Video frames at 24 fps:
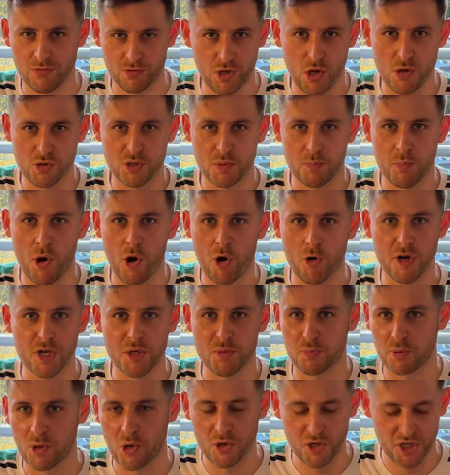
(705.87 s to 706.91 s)
Loads of
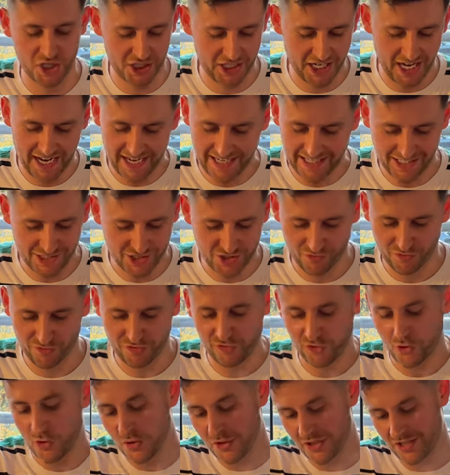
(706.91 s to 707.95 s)
porridge, protein shake, some
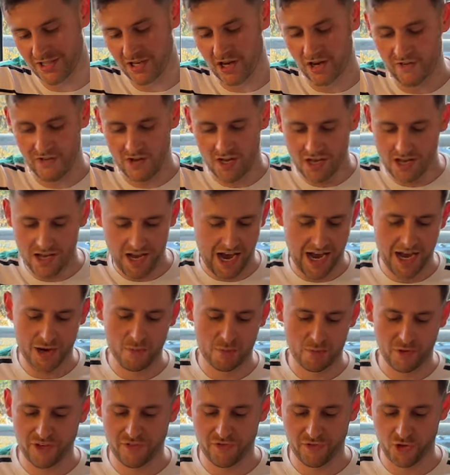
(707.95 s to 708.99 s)
fruit and stuff. I am
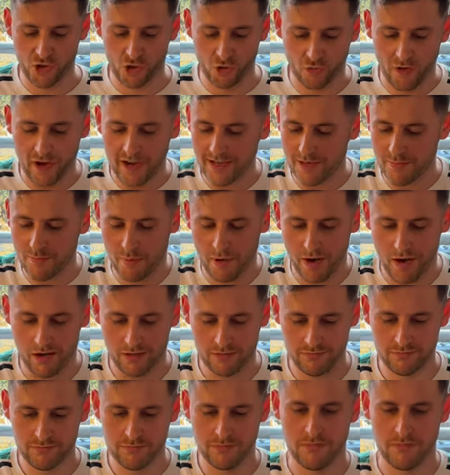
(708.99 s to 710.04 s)
pretty full already, but